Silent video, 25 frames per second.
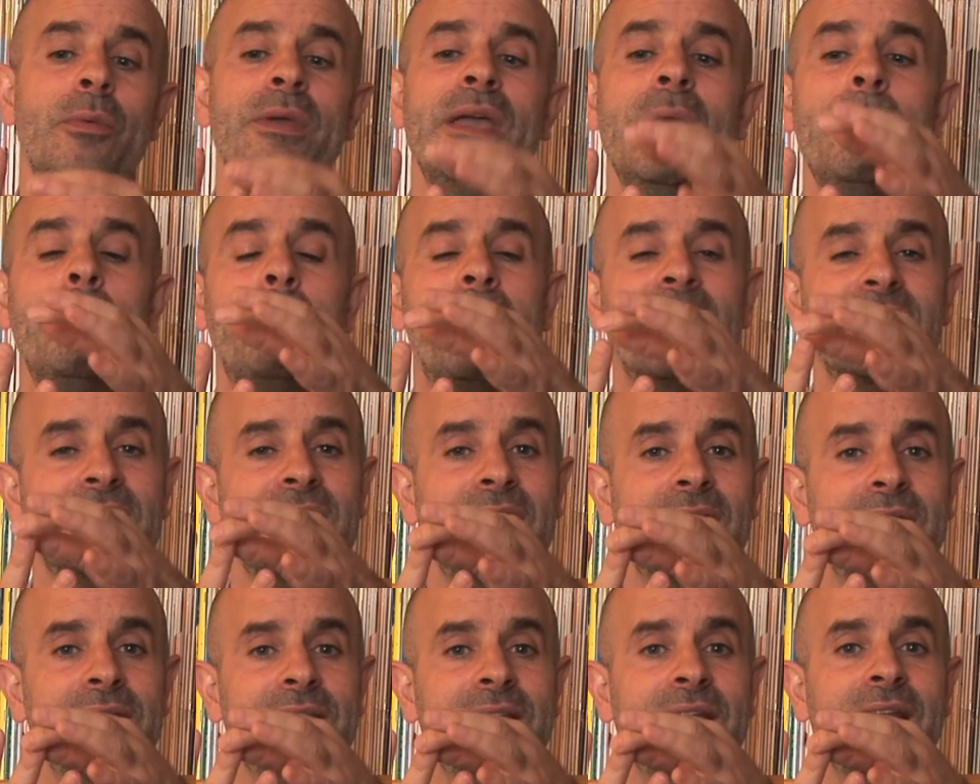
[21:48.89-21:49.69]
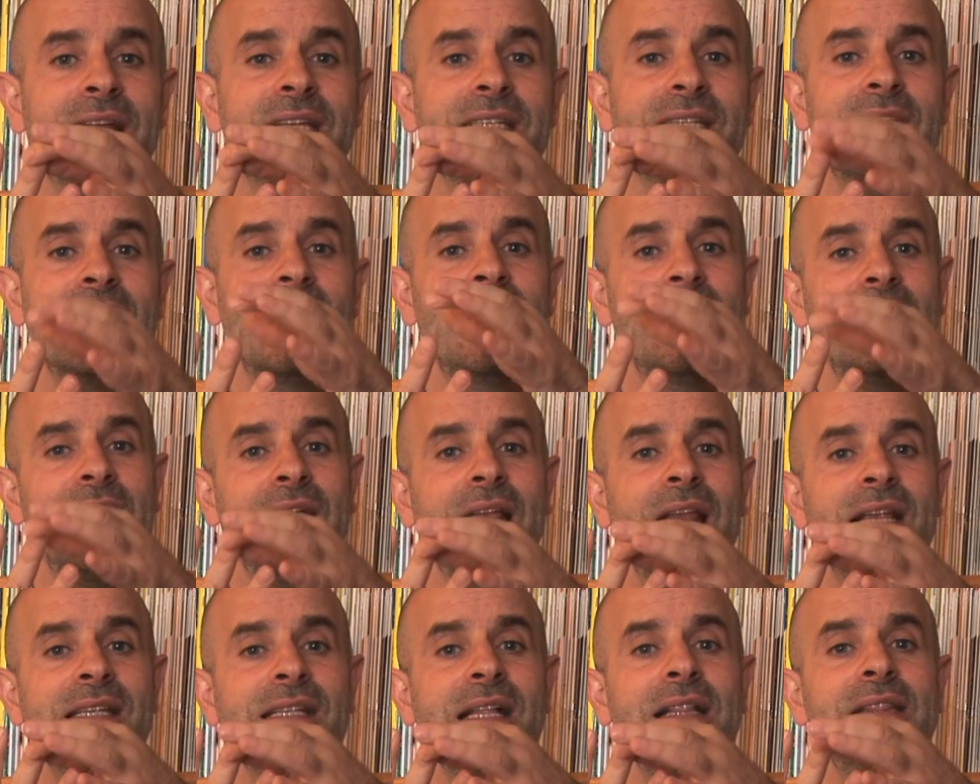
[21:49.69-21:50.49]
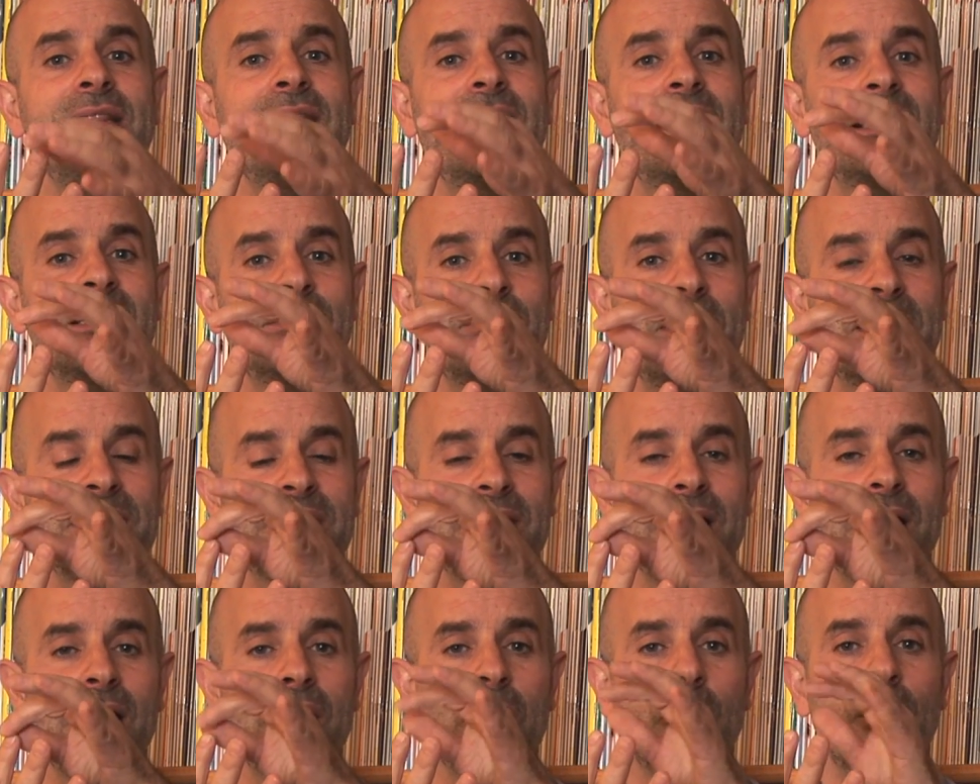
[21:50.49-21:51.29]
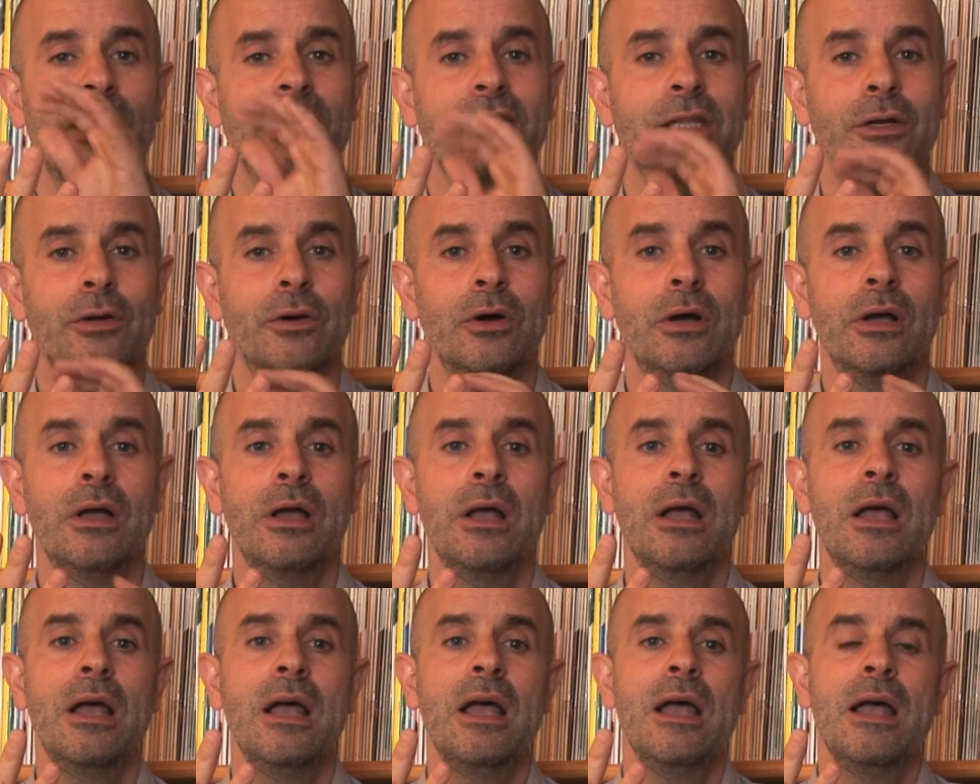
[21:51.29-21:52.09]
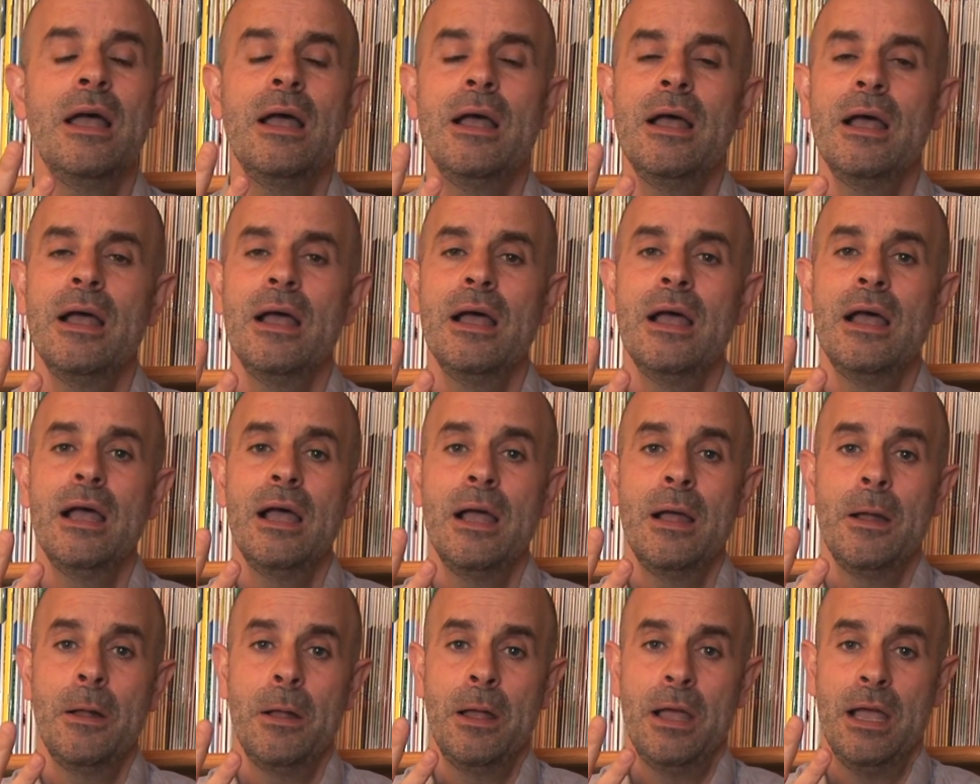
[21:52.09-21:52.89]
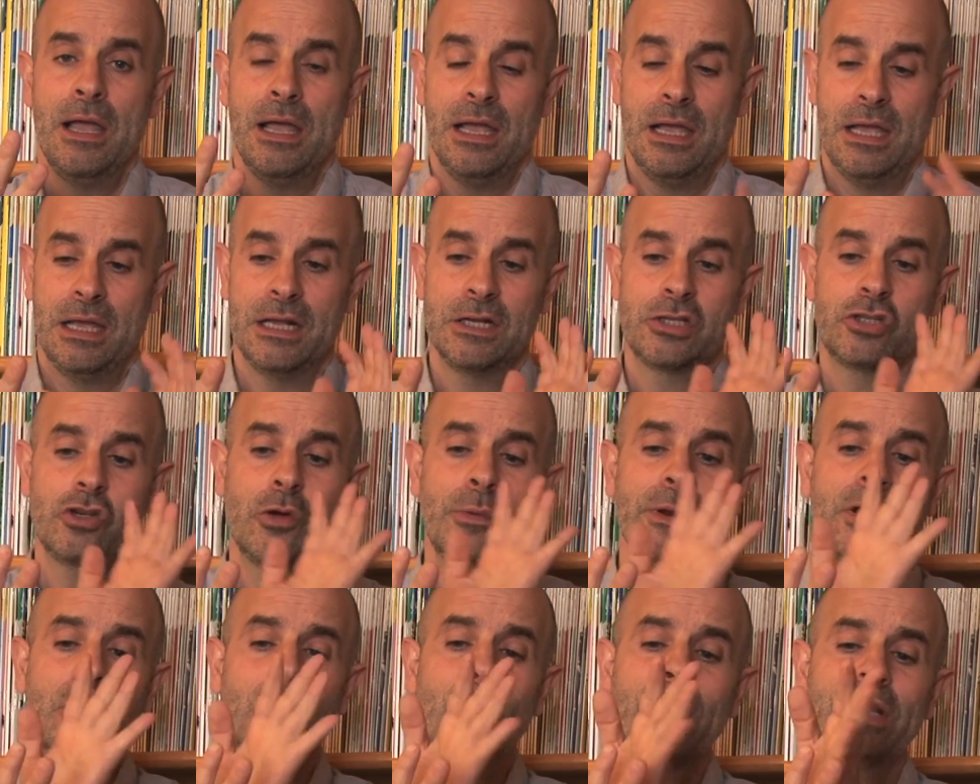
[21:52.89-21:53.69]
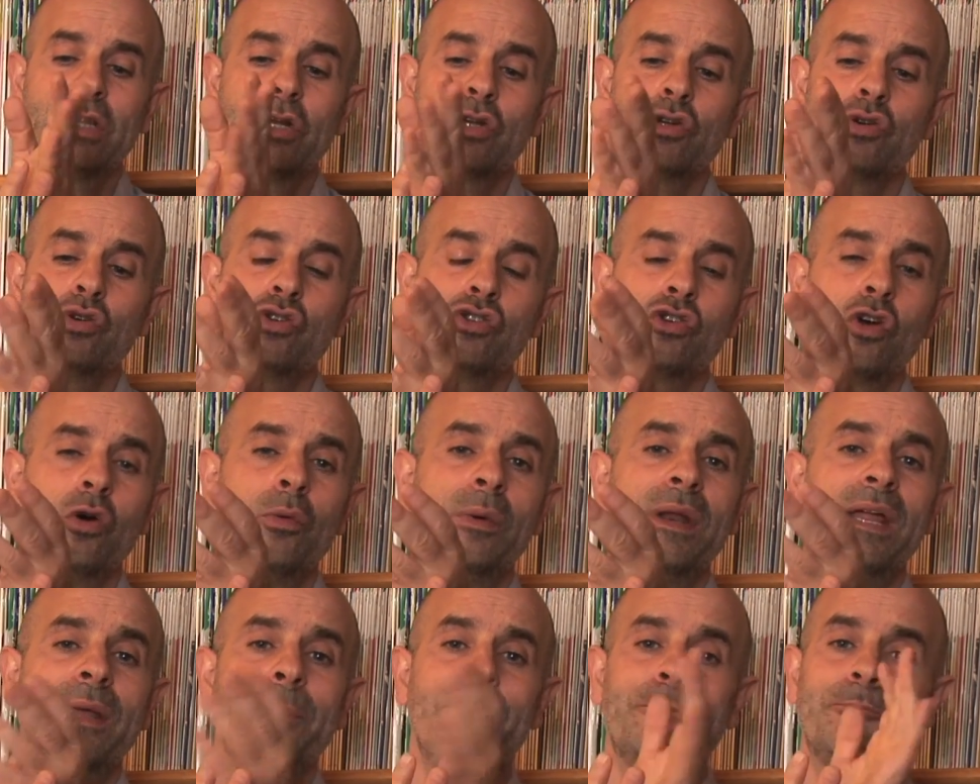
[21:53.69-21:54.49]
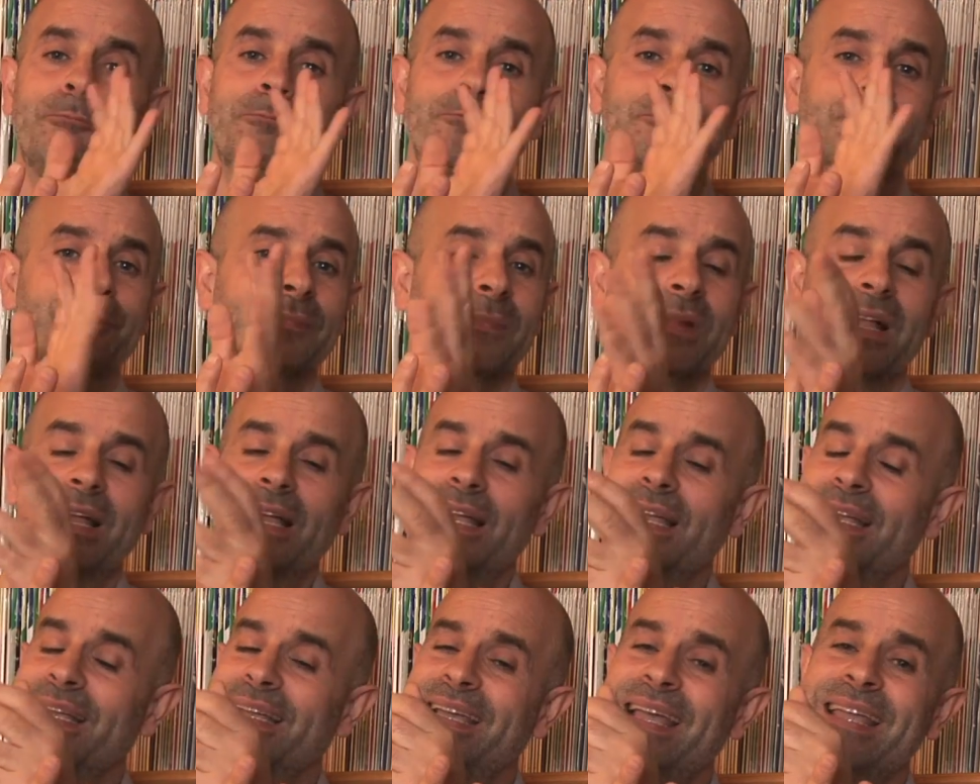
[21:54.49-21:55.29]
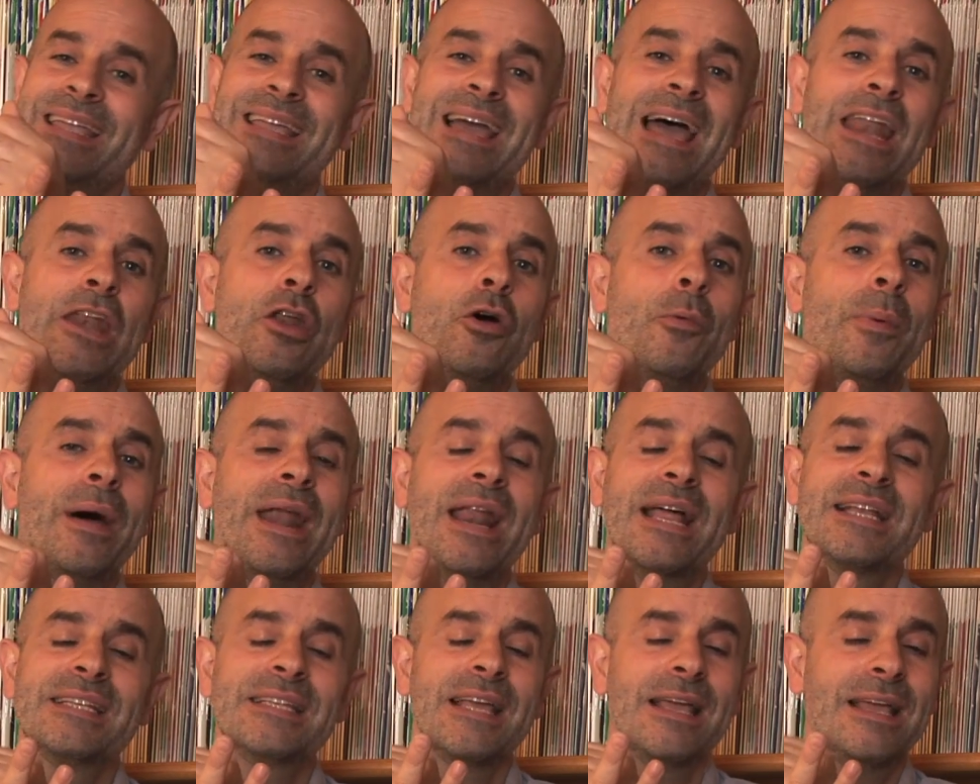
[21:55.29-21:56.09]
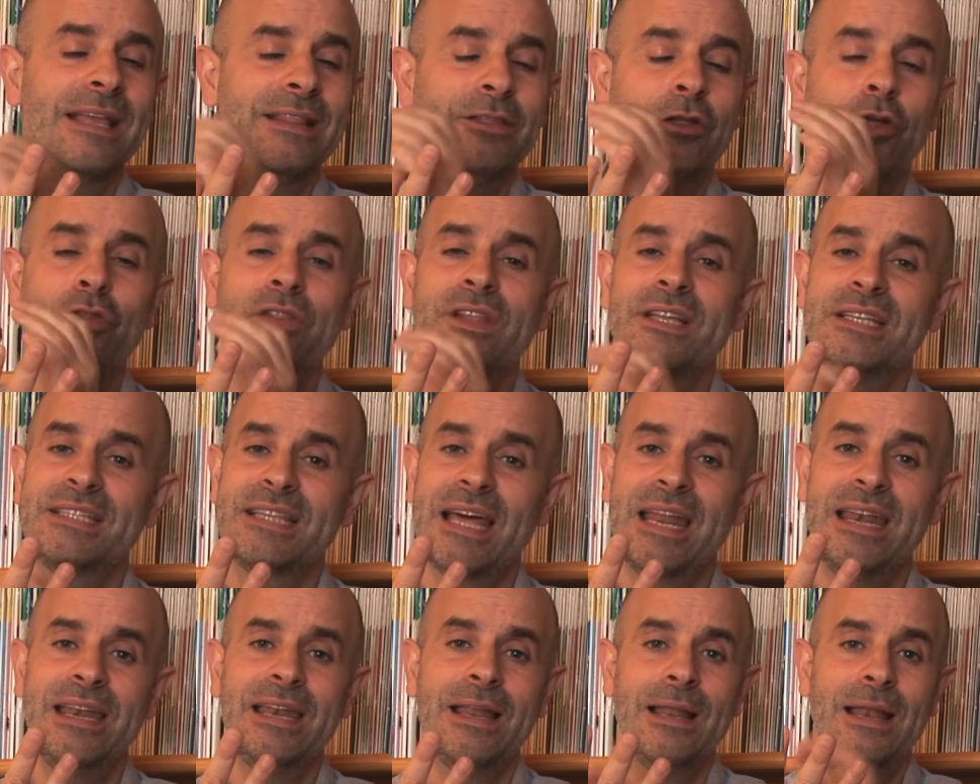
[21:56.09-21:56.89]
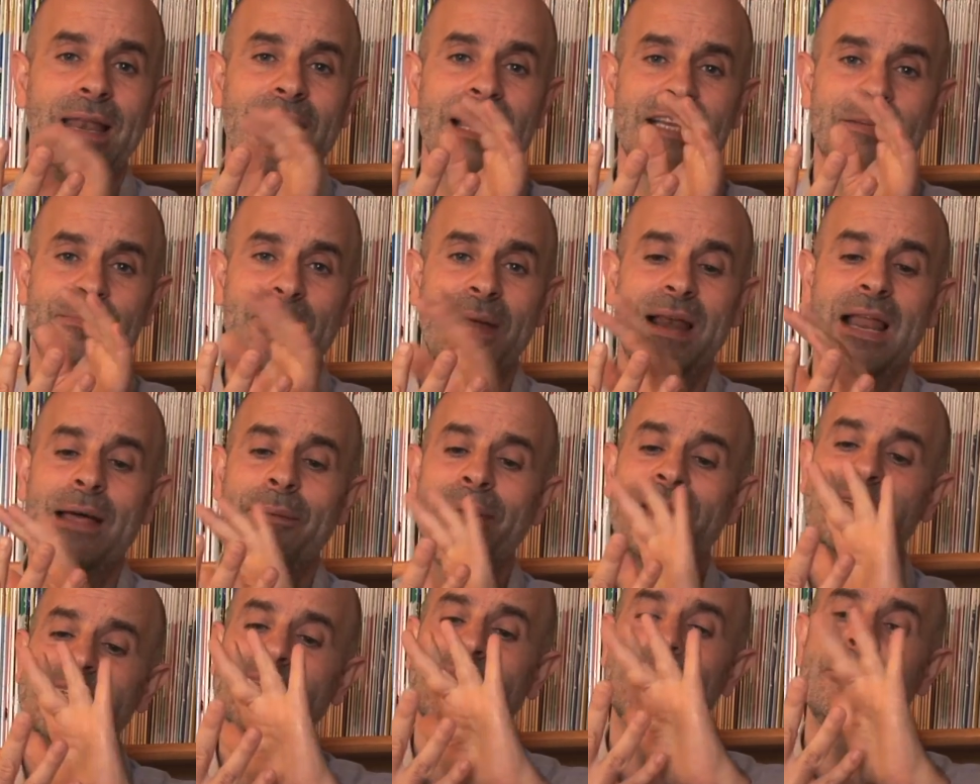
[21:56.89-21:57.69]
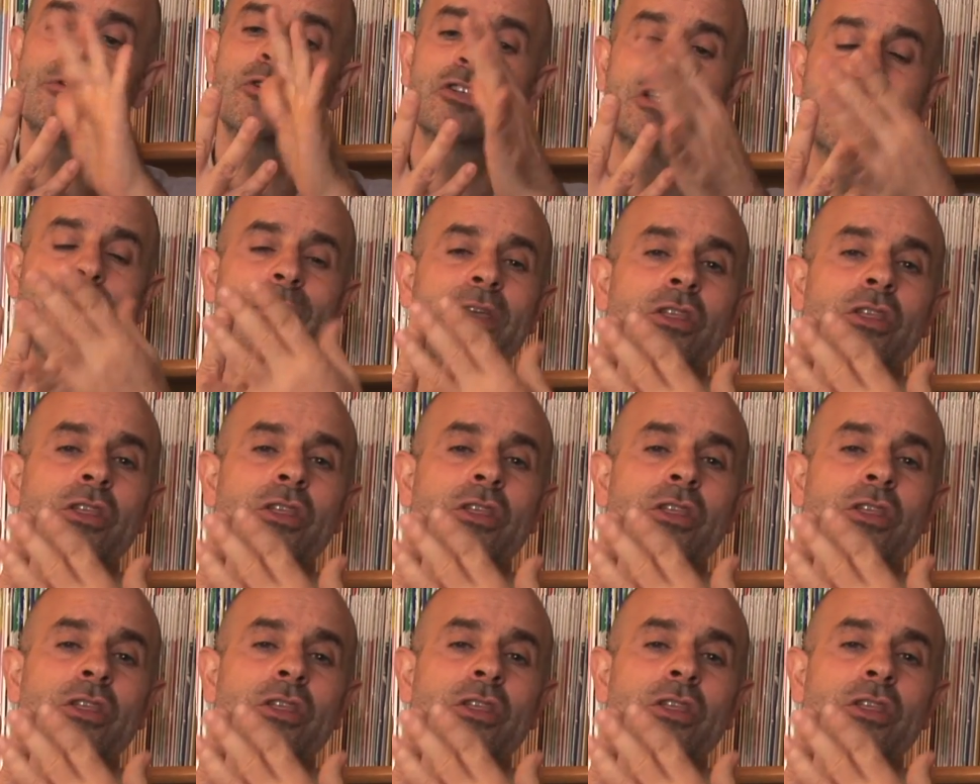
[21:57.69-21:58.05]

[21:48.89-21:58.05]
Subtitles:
The words that the student spells correctly from envelope 2 will move to envelope 3, and the words they get right from envelope 3 will move to envelope 4.